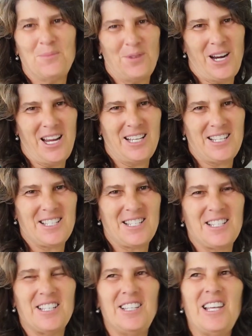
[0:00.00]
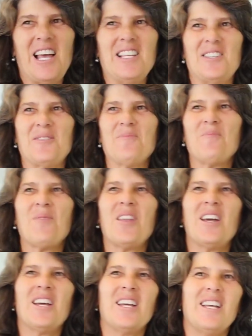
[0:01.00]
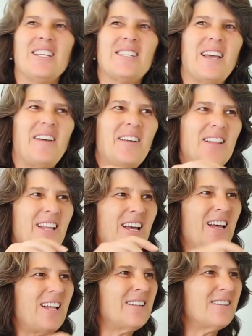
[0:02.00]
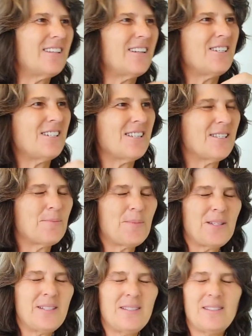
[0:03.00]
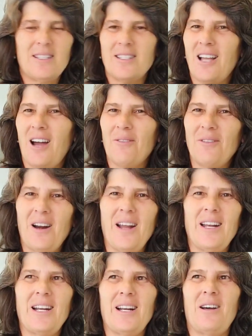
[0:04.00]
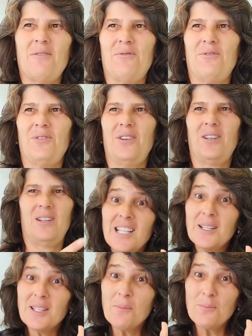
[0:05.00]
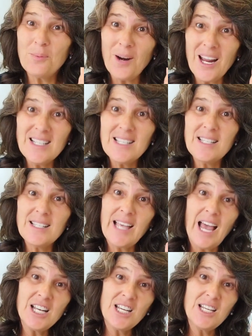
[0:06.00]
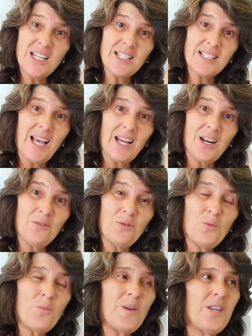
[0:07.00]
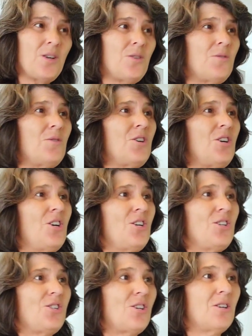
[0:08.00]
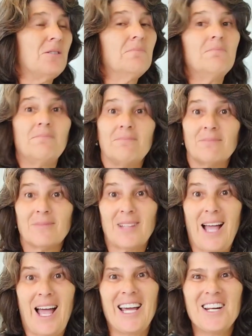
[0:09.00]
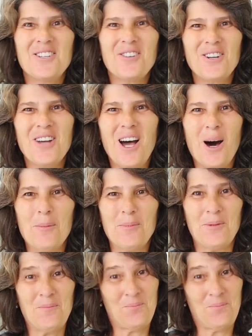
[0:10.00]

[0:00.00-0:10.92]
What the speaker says: brakes. Yes, he's saying that the adjustment's not right enough, the brakes is catching a side of the wheel. So I'm gonna try to help.